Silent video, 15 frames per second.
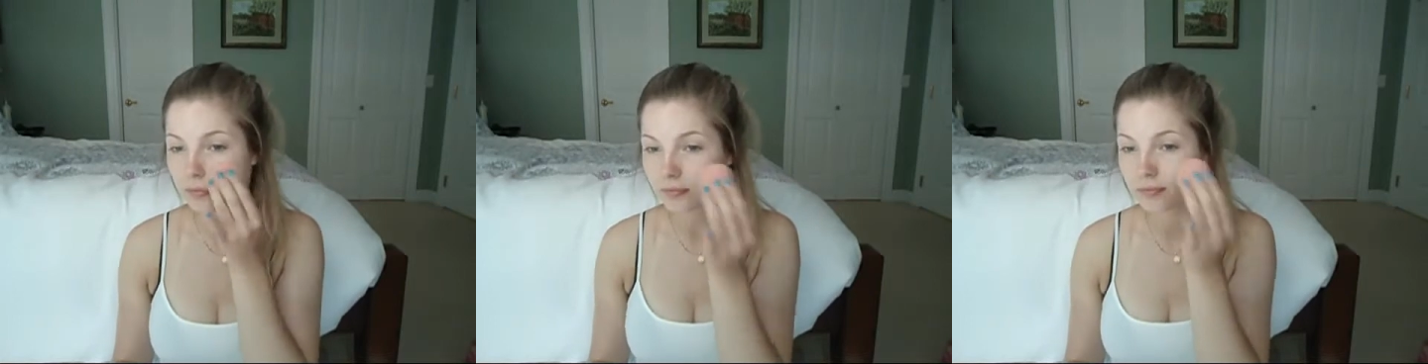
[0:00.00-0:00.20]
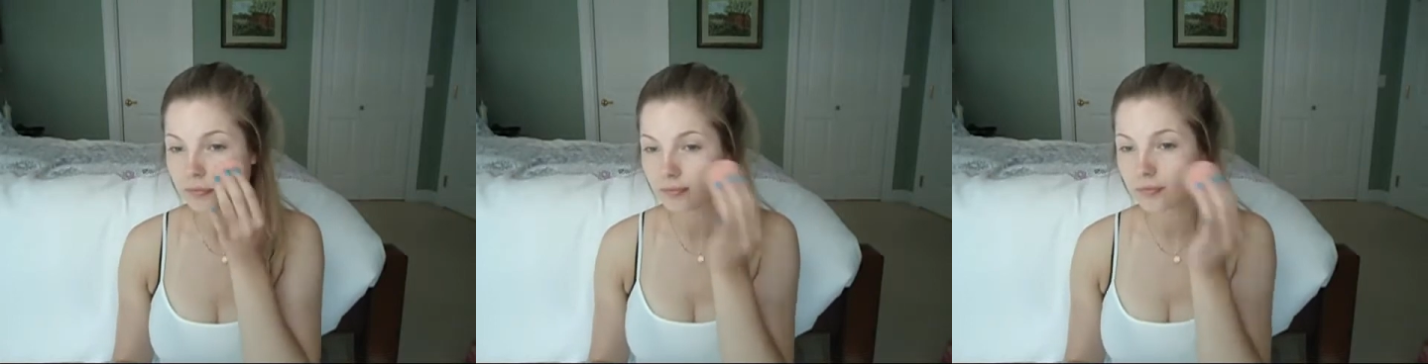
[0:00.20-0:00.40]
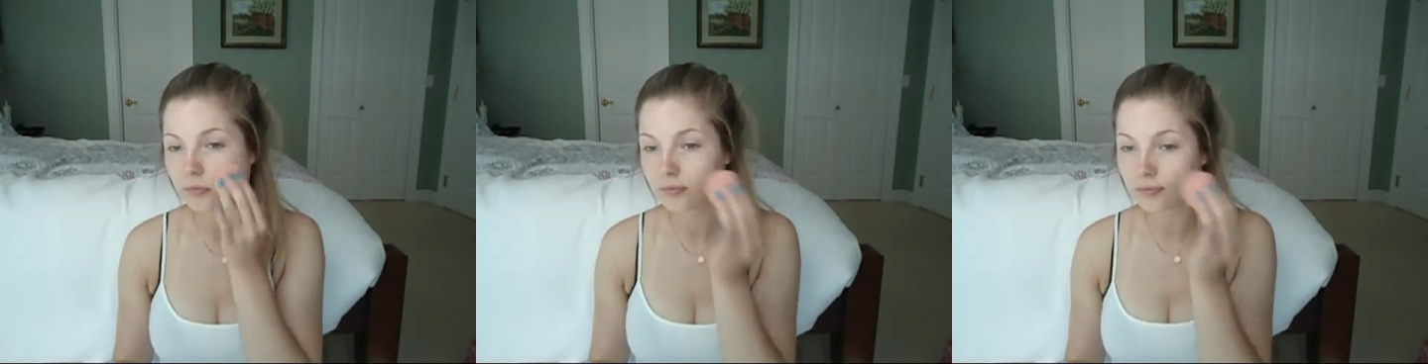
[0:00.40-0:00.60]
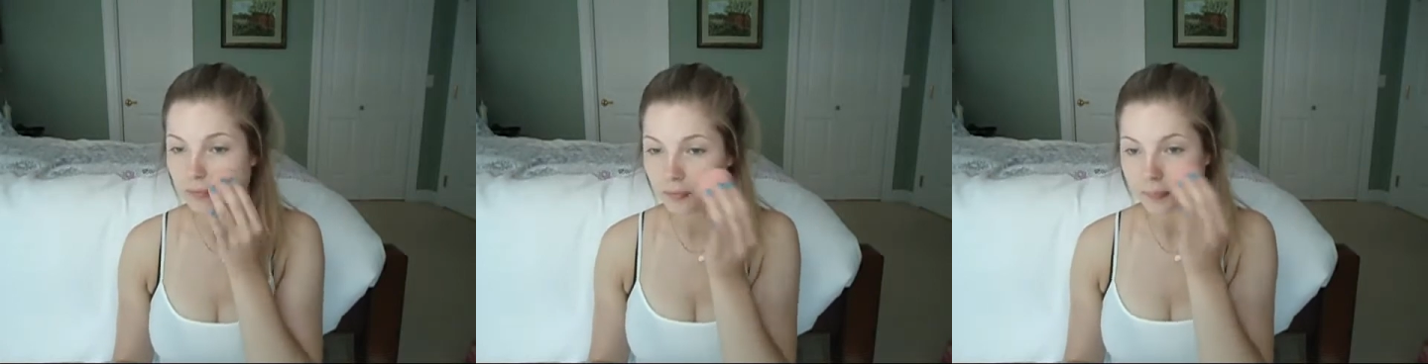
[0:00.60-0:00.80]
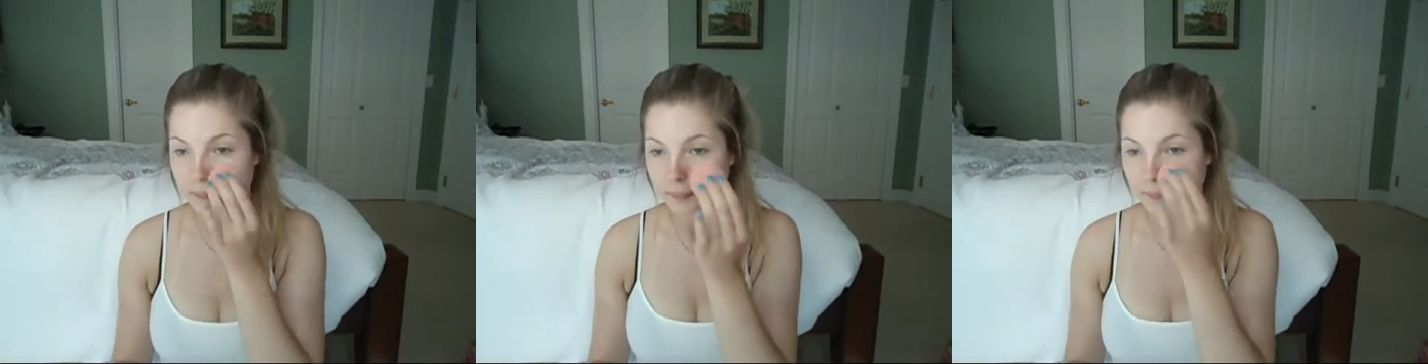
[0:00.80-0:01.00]
Starting
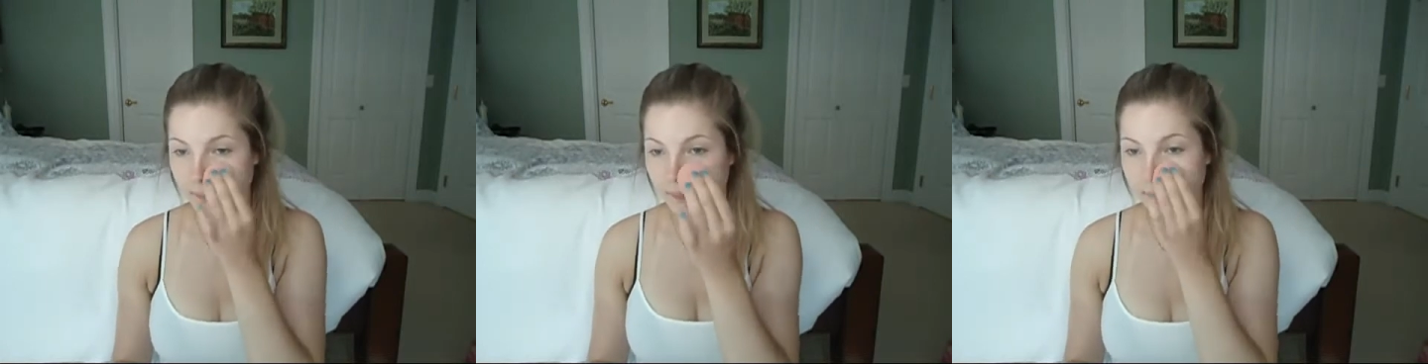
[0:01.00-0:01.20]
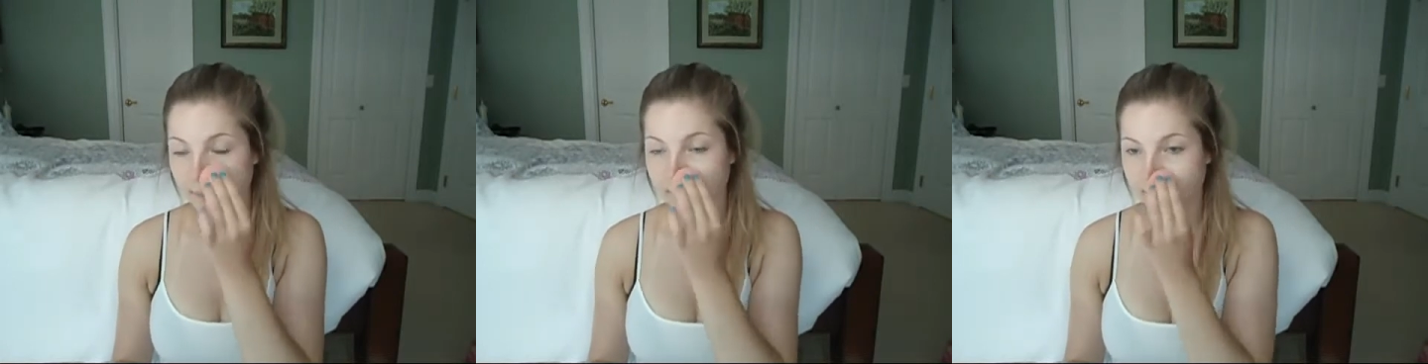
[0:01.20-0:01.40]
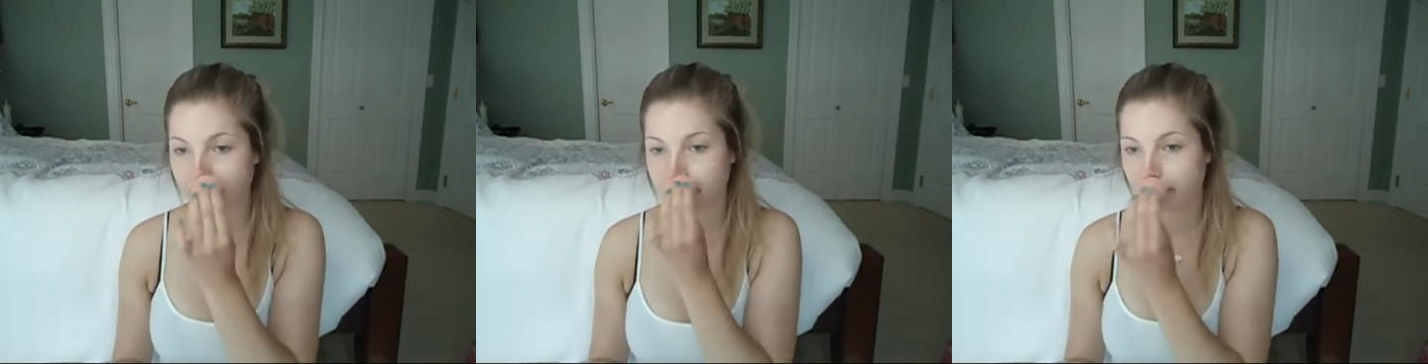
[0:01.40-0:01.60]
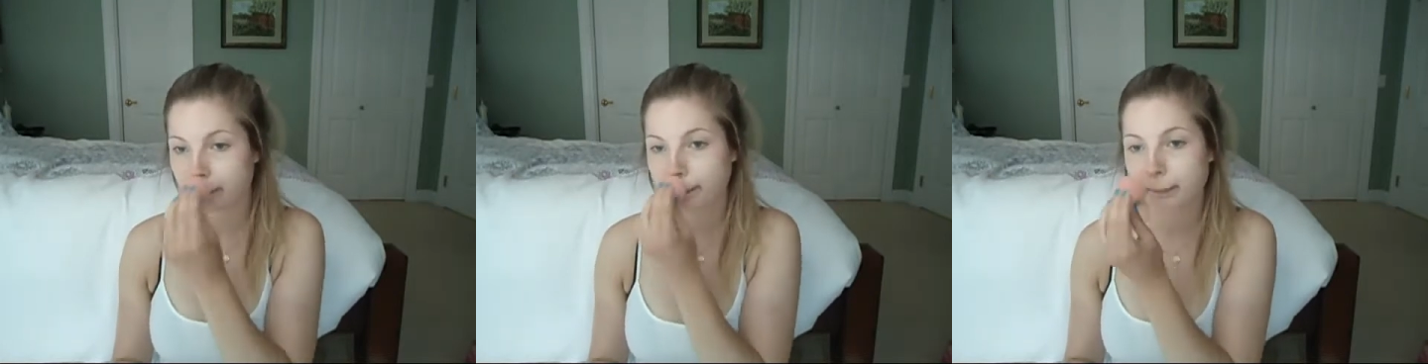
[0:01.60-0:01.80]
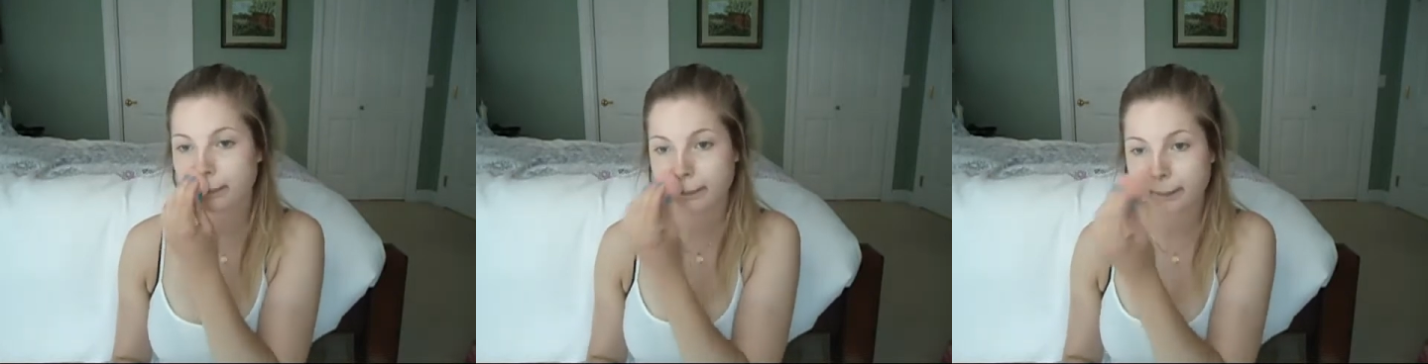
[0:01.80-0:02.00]
out with the
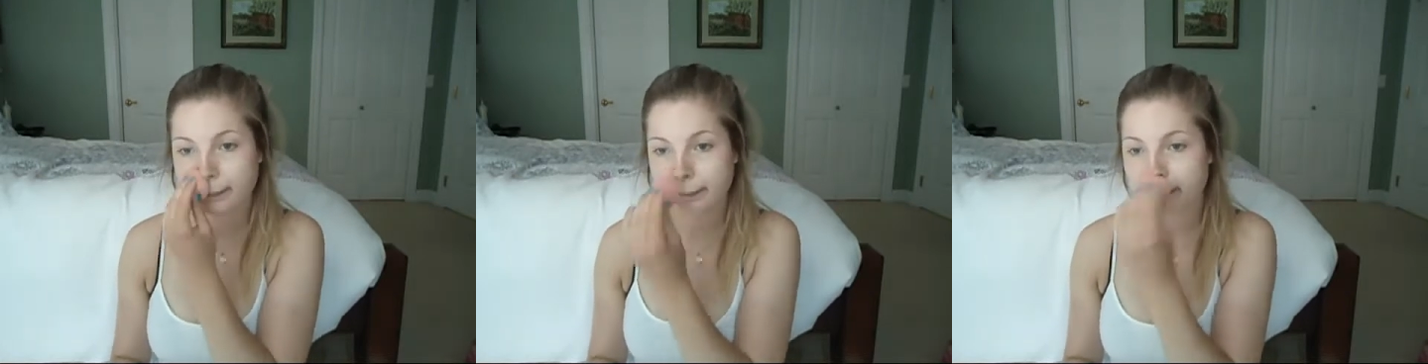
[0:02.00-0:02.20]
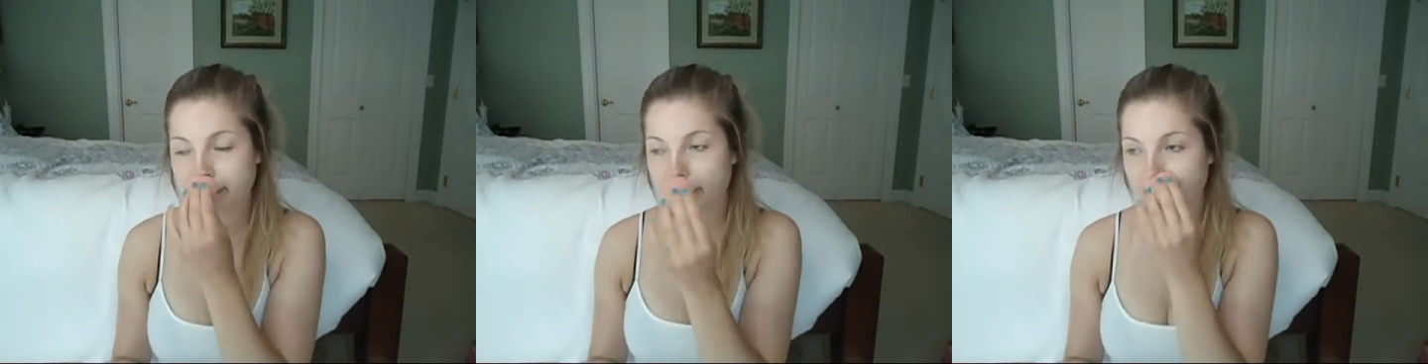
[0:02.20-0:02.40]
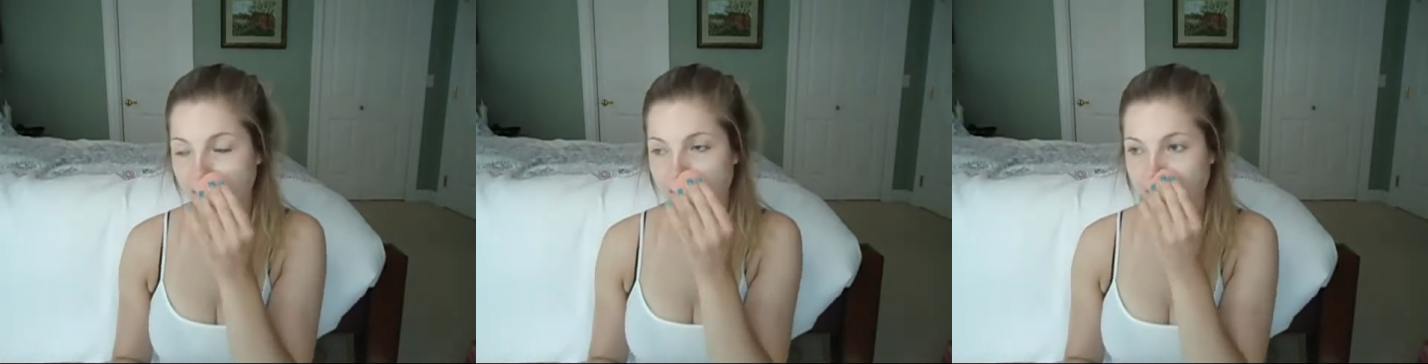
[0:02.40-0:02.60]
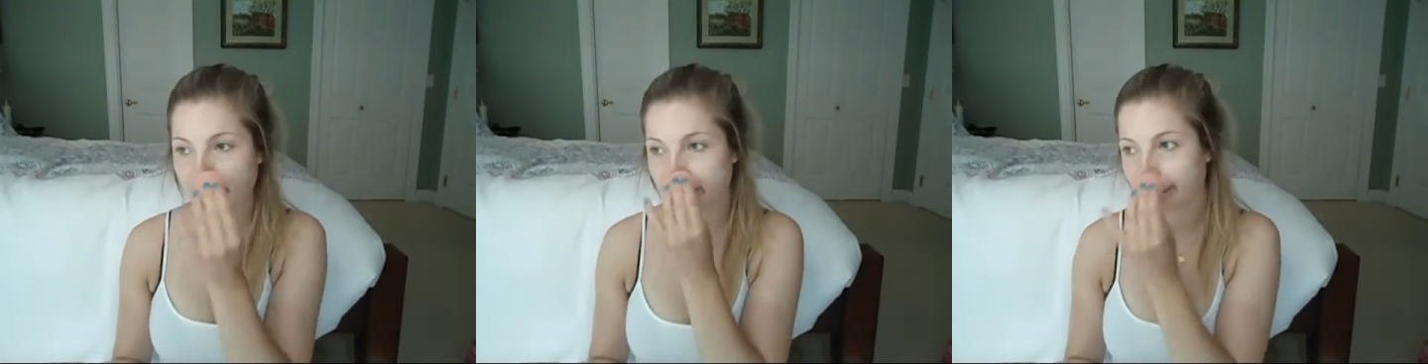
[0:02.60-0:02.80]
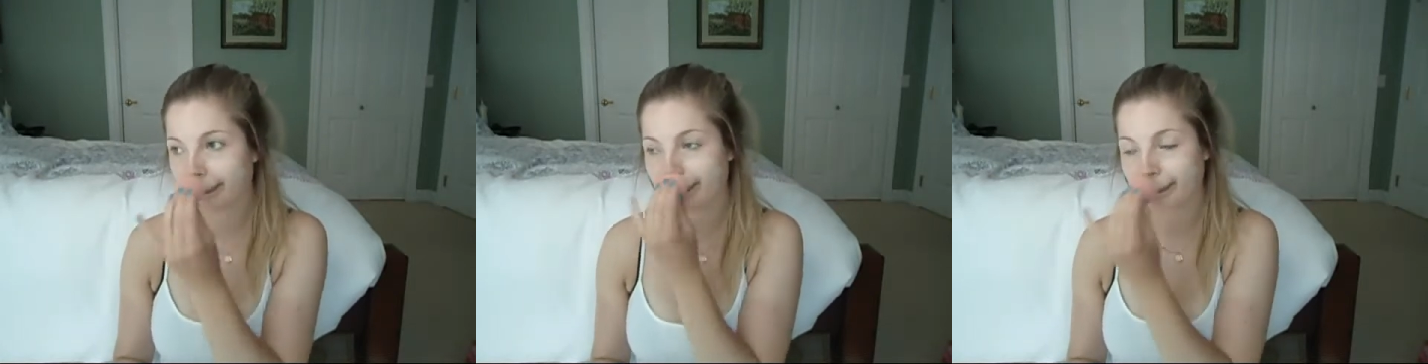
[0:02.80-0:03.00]
L'Oreal True Match
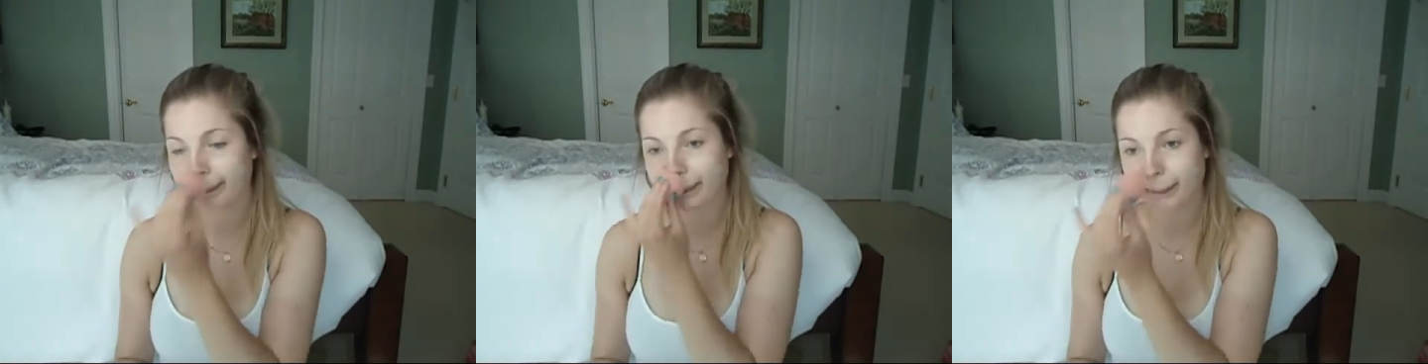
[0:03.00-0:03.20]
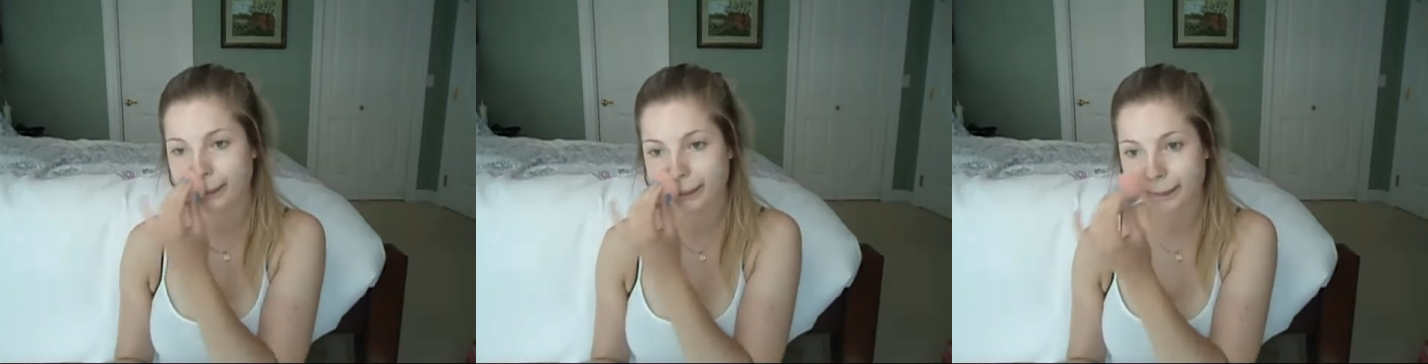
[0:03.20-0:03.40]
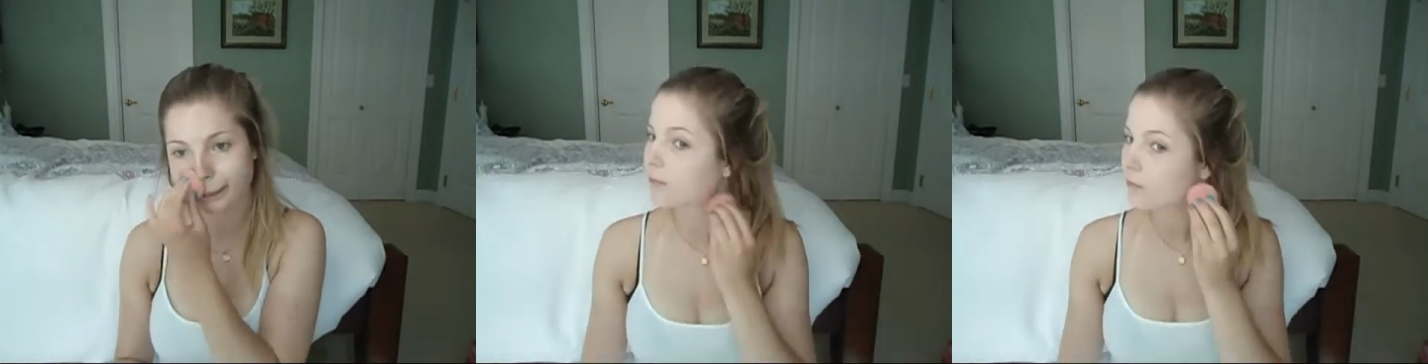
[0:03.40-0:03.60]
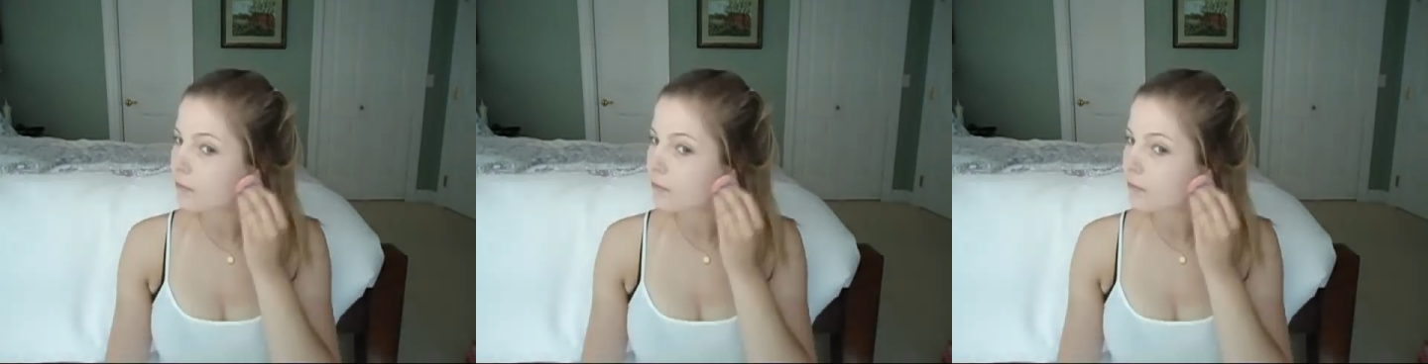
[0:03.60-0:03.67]
Foundation in Light